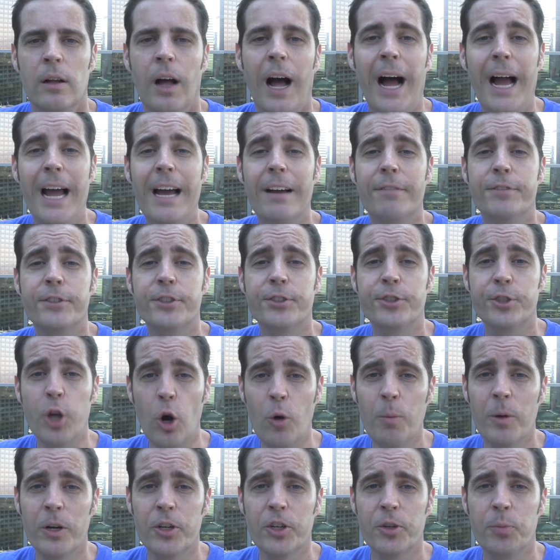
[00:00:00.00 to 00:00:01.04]
I have
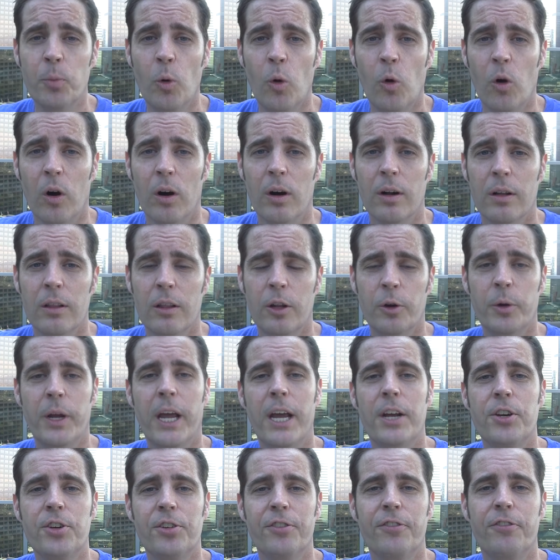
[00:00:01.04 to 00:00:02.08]
so much more
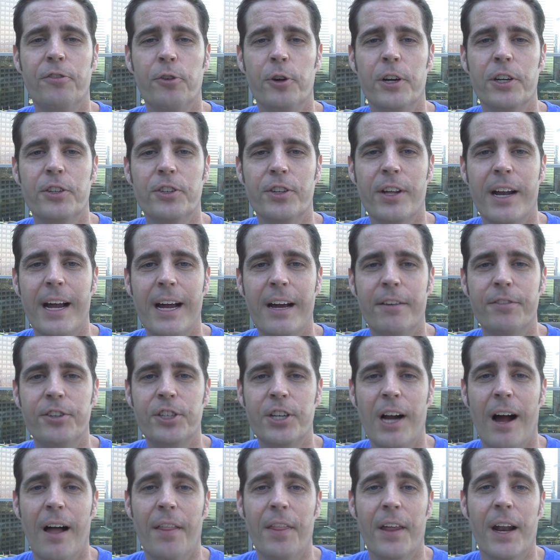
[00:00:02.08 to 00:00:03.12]
location footage that I have
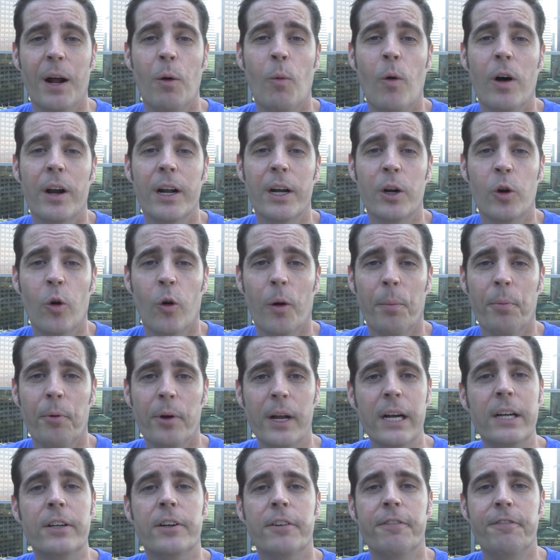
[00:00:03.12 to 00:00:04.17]
shot that I want to
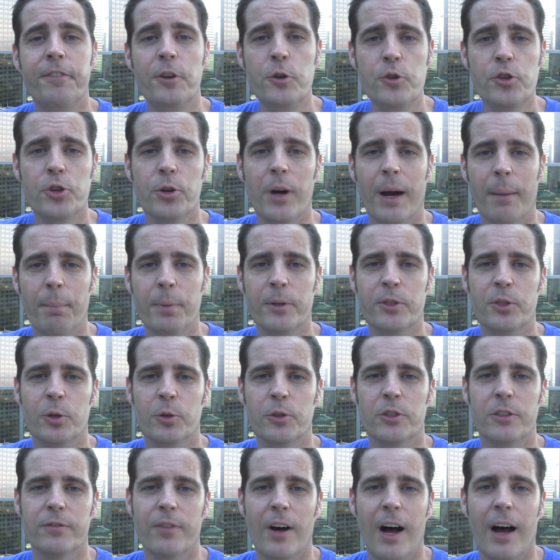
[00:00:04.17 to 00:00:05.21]
incorporate into future
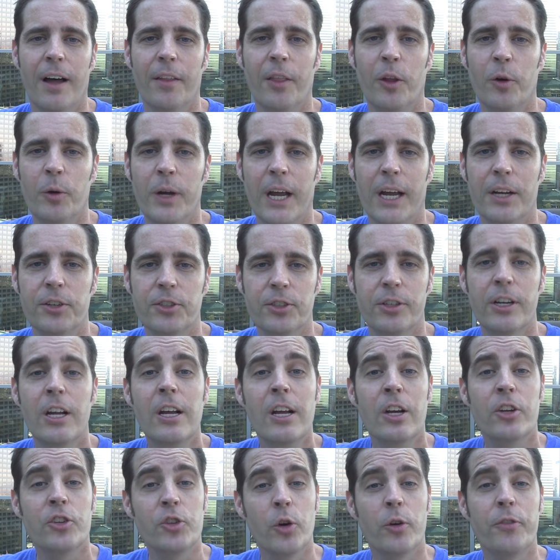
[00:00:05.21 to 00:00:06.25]
episodes of On Location.
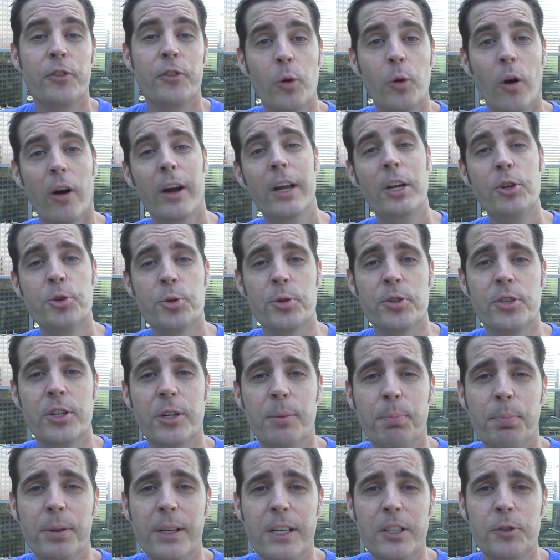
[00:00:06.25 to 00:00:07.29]
So are
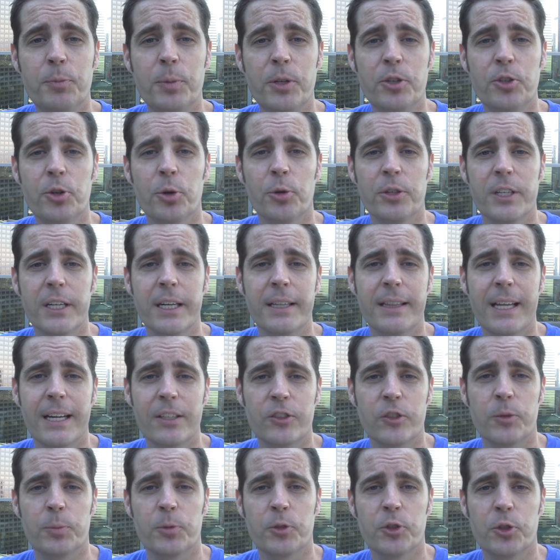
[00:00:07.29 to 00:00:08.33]
interested, please be sure to hit
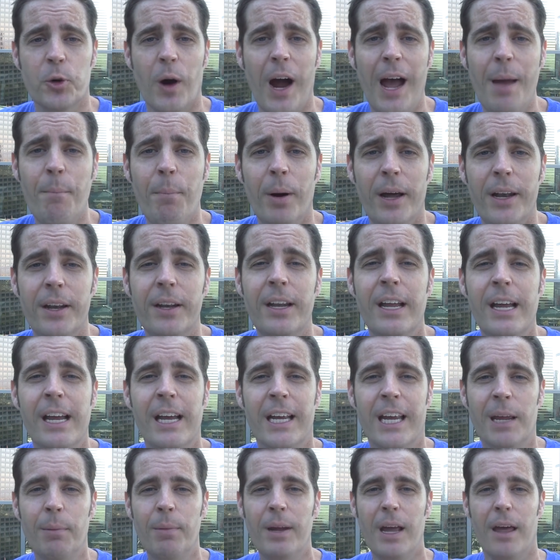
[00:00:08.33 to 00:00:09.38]
that subscribe button.
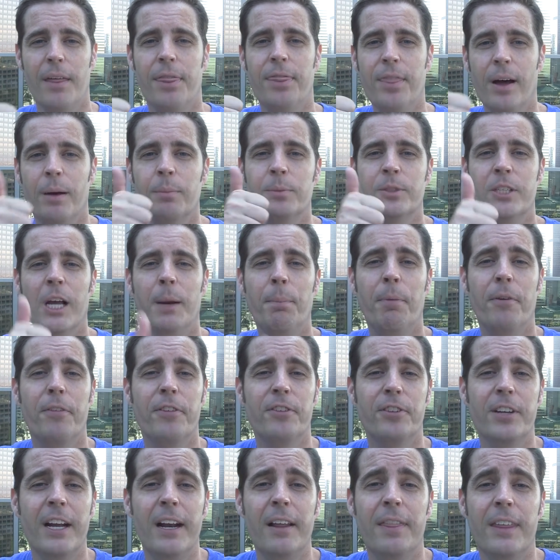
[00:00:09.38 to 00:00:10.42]
Give me a thumbs up. If
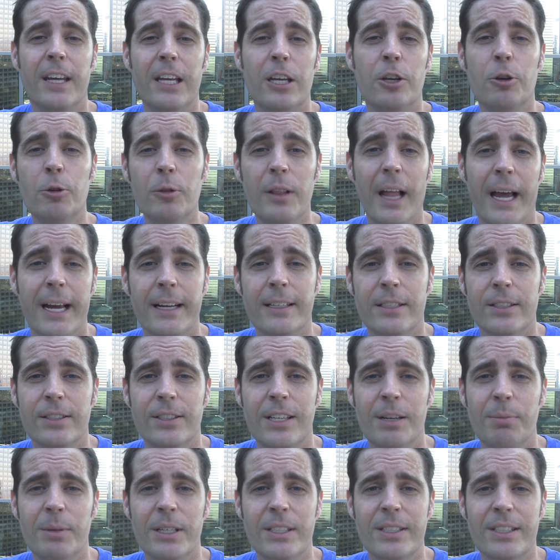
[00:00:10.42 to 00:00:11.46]
there's anything you'd like to
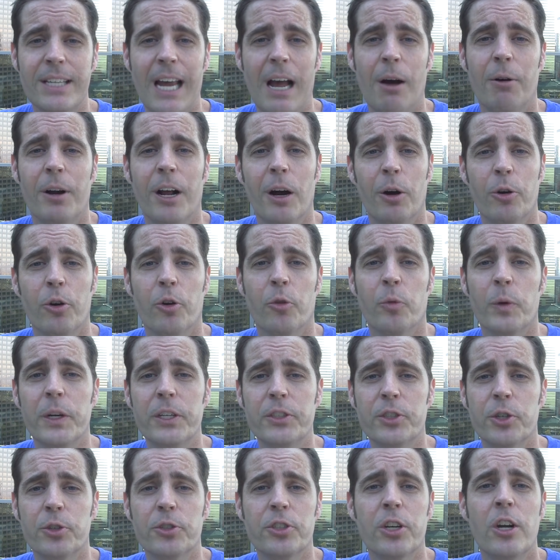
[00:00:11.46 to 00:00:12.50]
see me scout out or
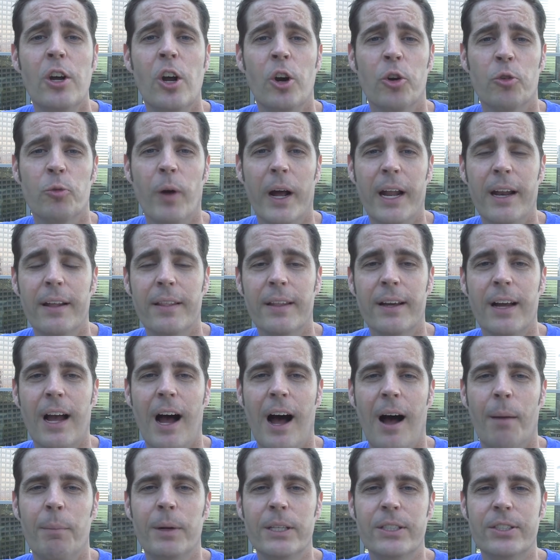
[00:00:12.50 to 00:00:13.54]
research, write it in the
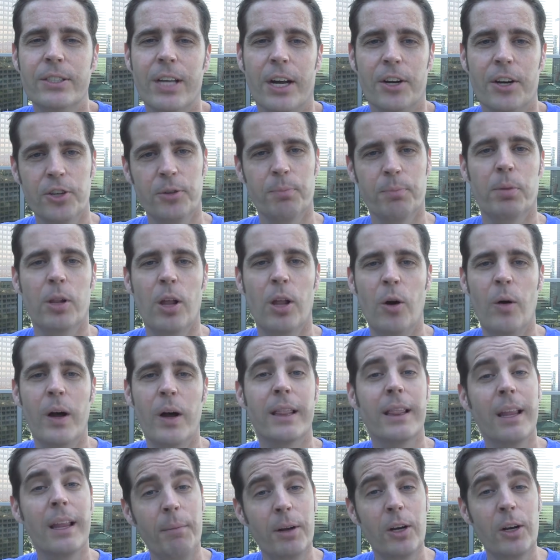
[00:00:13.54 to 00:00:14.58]
comments section below
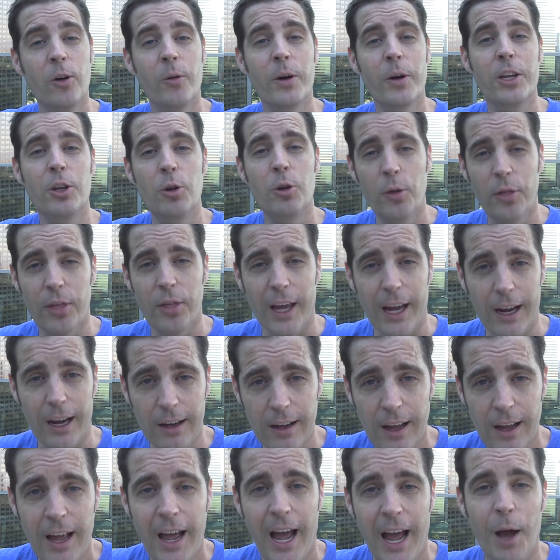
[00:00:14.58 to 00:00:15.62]
and let me know what you think.
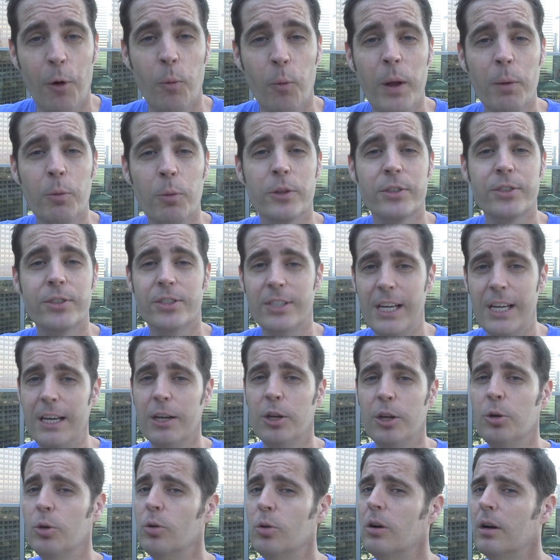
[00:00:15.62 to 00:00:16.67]
And we will see
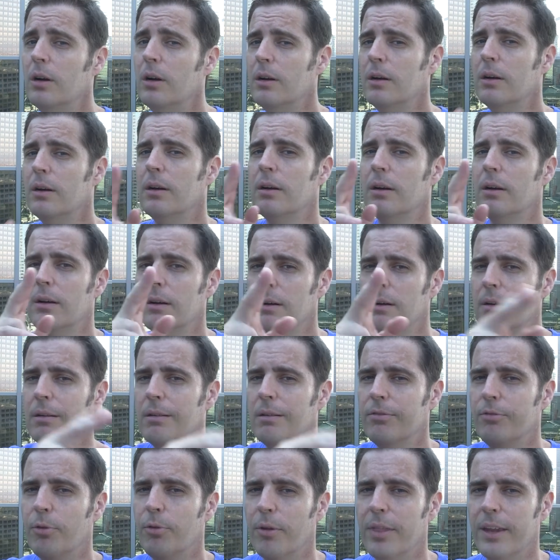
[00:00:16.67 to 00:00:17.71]
you
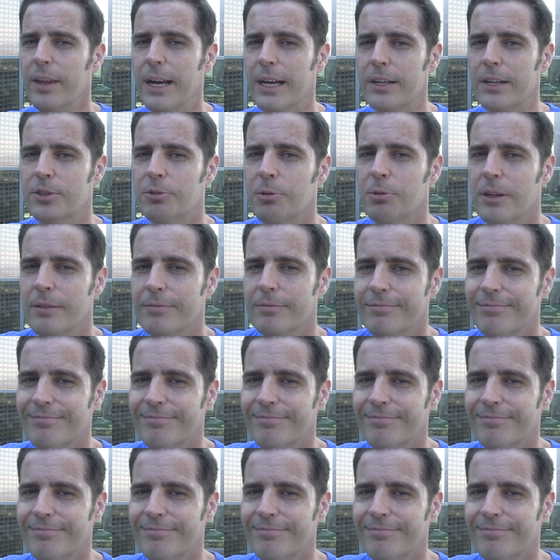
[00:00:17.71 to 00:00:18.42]
for the next one.